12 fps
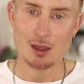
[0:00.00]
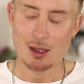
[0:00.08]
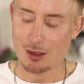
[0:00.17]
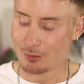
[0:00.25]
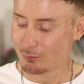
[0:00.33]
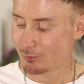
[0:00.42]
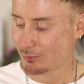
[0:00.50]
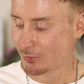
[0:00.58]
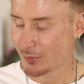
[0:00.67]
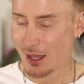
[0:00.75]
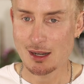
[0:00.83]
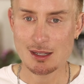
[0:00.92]
And
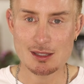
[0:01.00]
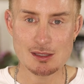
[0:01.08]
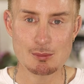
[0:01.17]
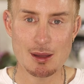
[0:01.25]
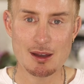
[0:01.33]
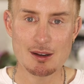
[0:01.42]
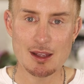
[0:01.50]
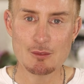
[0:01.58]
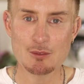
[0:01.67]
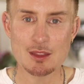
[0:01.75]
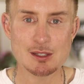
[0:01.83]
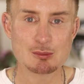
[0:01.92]
that is about it
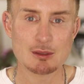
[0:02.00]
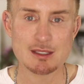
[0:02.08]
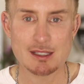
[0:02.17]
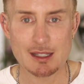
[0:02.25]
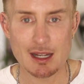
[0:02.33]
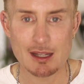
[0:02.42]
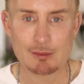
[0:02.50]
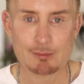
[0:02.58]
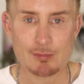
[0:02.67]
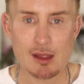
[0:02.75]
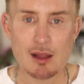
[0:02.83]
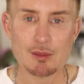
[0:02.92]
for this one today.
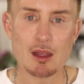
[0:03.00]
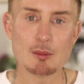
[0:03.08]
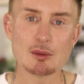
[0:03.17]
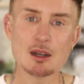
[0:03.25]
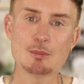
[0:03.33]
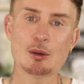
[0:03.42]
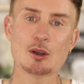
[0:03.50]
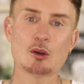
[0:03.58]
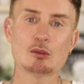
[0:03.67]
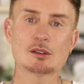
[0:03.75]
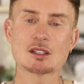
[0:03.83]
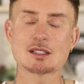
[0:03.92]
Now, I'm going to put
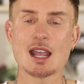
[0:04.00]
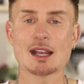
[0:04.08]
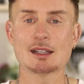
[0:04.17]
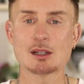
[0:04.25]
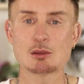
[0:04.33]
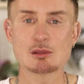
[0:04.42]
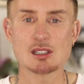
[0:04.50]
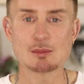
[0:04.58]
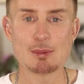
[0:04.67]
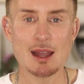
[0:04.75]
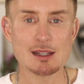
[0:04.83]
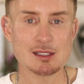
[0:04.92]
all of the technical
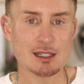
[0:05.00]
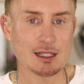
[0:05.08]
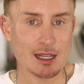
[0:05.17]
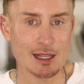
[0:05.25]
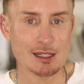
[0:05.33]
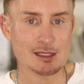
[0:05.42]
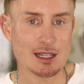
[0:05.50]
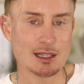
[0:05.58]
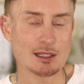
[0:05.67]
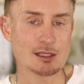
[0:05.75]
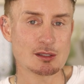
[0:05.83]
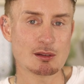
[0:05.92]
specs and links in
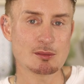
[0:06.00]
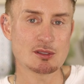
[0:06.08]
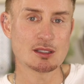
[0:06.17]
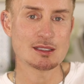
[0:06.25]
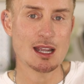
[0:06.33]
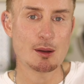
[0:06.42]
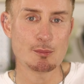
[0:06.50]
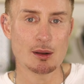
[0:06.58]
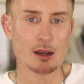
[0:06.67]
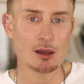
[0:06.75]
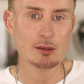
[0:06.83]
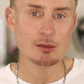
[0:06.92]
the description down
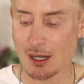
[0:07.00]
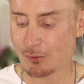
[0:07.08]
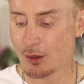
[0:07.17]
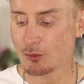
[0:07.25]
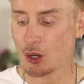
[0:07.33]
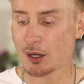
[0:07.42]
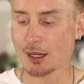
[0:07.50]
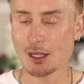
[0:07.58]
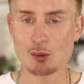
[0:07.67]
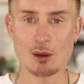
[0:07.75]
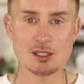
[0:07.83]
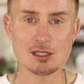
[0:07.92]
below. But if you've got any
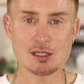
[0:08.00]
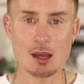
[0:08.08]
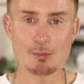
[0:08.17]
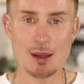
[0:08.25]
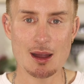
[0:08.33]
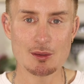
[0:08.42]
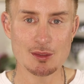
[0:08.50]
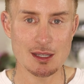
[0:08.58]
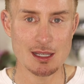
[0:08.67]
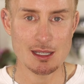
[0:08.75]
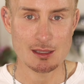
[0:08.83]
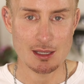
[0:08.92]
questions about
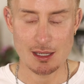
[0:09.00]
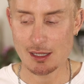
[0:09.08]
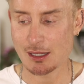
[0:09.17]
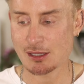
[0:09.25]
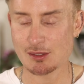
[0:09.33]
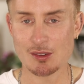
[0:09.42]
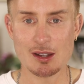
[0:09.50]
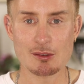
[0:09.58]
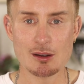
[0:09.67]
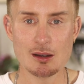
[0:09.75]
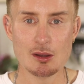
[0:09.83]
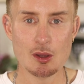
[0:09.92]
the INIA
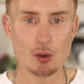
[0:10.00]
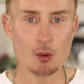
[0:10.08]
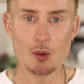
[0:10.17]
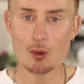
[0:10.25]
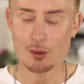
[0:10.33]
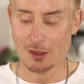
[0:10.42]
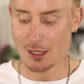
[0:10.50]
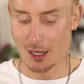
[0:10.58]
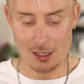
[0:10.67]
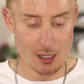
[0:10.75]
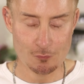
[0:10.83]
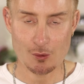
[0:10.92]
SPHERA or the
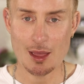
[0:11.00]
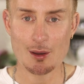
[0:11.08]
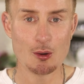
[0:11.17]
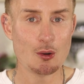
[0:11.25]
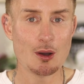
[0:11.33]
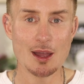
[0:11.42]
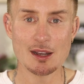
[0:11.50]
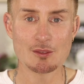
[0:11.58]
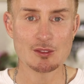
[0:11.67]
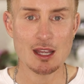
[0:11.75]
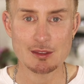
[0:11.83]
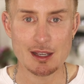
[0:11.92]
INIA Flare or any
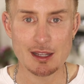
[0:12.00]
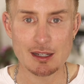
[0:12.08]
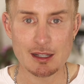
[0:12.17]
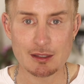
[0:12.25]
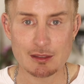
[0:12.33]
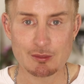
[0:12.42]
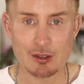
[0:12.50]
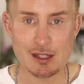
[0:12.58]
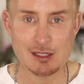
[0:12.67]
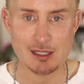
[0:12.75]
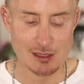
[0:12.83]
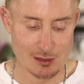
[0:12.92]
of the other INIA
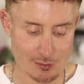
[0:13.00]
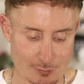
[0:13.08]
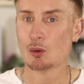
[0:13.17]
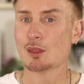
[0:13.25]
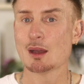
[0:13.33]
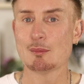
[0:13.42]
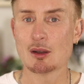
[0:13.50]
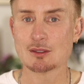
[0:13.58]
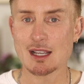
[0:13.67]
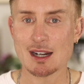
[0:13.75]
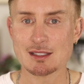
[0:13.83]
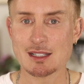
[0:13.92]
devices or their
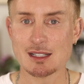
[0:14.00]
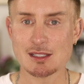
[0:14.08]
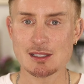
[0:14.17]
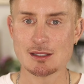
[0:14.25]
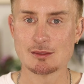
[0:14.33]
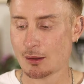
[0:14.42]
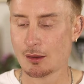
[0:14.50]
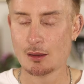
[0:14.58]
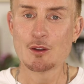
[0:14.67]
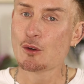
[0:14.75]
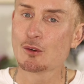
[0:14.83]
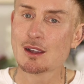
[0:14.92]
modalities,
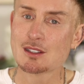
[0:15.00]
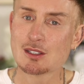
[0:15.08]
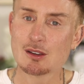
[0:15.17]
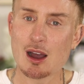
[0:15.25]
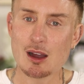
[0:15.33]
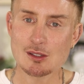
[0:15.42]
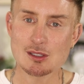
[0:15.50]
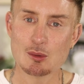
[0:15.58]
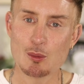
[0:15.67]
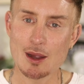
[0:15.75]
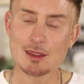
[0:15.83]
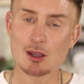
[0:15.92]
feel free to ask
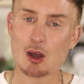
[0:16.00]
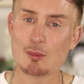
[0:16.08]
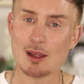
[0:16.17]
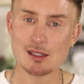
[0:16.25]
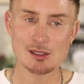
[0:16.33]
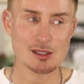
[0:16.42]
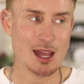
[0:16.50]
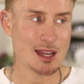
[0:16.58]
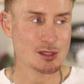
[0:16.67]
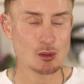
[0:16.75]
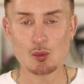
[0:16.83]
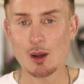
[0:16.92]
away. The comments,
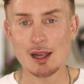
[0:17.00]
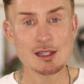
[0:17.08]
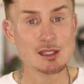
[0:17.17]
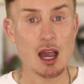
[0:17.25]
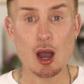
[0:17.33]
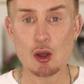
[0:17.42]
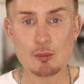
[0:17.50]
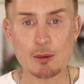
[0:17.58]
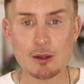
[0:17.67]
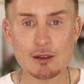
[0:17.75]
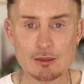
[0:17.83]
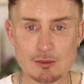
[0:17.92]
as always, are
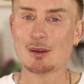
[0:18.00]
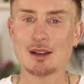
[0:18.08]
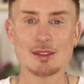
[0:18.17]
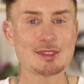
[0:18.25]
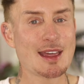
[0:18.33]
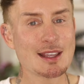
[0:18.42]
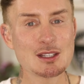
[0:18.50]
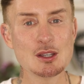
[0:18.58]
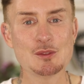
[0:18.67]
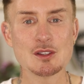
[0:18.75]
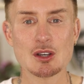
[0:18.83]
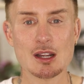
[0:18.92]
open. But thank
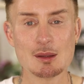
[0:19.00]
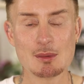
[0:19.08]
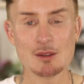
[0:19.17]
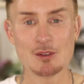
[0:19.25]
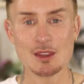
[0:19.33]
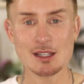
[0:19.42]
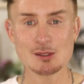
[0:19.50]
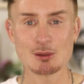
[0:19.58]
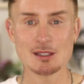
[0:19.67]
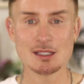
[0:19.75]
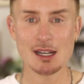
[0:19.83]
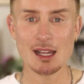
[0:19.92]
you for joining me for this
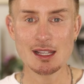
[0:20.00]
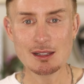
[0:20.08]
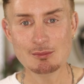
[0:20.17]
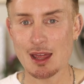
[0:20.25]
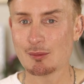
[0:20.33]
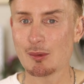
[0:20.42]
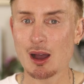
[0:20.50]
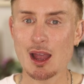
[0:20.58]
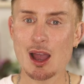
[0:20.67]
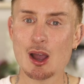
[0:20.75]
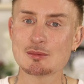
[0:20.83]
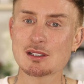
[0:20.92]
one today. And
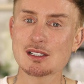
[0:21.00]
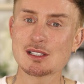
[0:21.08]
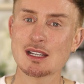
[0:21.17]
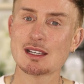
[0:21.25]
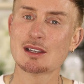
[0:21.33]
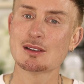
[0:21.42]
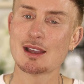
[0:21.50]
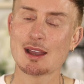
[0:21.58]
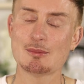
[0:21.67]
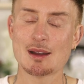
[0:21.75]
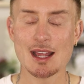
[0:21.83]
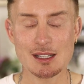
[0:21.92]
I hope to see you
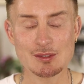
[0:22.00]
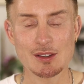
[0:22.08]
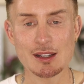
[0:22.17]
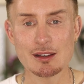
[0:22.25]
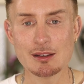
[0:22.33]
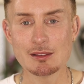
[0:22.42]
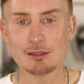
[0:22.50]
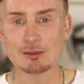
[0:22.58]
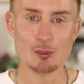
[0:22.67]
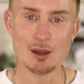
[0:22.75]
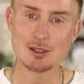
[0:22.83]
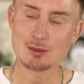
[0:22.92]
in my next video,
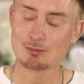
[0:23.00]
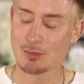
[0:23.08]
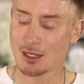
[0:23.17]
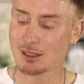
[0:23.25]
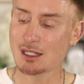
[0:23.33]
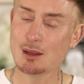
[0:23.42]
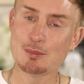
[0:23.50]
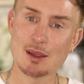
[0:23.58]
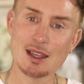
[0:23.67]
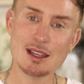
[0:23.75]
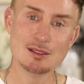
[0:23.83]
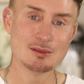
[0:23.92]
which is going to
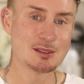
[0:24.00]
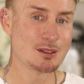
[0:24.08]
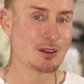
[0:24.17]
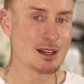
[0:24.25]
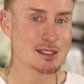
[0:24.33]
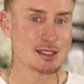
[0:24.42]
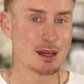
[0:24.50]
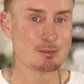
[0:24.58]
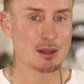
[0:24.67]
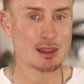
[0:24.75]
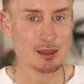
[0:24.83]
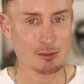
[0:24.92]
be device
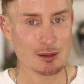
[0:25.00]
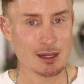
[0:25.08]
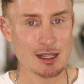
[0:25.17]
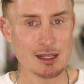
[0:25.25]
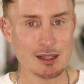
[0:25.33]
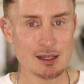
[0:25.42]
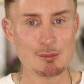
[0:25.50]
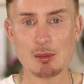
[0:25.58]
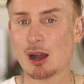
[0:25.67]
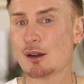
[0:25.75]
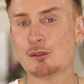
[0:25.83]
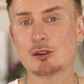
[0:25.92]
number 3 in
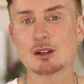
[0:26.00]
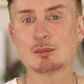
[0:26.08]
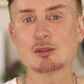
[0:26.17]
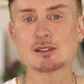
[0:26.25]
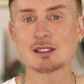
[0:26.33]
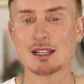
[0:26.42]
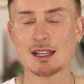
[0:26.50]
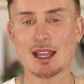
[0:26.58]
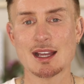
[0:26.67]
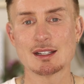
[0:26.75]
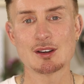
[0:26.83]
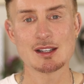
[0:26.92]
my affordable
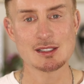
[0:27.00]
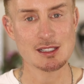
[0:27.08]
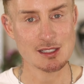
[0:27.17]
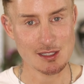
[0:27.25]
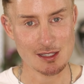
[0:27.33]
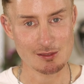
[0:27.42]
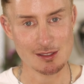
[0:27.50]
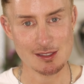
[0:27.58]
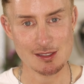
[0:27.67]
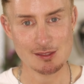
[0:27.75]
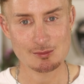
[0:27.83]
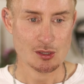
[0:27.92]
skincare devices
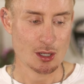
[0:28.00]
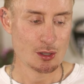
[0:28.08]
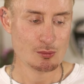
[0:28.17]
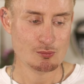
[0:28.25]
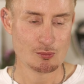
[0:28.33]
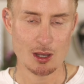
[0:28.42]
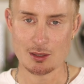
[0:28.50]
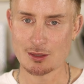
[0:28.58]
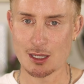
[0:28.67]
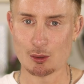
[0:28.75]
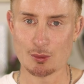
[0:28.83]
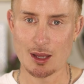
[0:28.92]
series. So
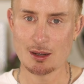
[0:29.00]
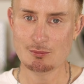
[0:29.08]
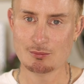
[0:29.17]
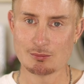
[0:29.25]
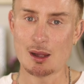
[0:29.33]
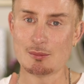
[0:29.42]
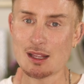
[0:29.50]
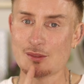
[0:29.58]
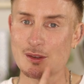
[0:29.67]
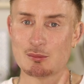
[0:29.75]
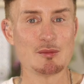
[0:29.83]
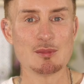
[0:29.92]
until then, I'm
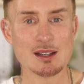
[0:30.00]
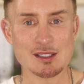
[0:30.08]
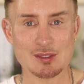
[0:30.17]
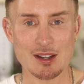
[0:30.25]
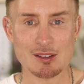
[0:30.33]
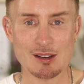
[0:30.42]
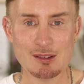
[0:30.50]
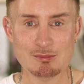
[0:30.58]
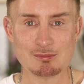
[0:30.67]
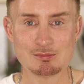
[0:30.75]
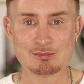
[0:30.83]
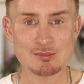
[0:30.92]
leaving with my SPHERA.
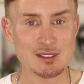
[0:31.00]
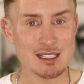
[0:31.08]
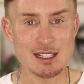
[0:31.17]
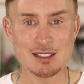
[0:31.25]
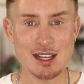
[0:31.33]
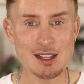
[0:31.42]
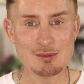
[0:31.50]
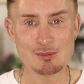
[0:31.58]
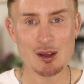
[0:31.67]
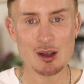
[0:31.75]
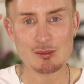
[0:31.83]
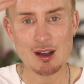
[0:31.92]
TJ,
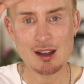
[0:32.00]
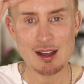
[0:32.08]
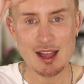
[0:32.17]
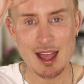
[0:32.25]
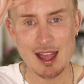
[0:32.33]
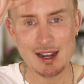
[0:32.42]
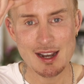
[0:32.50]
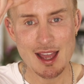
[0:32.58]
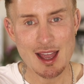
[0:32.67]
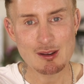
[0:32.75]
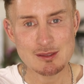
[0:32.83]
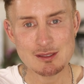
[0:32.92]
over and
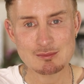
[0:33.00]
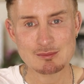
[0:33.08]
out.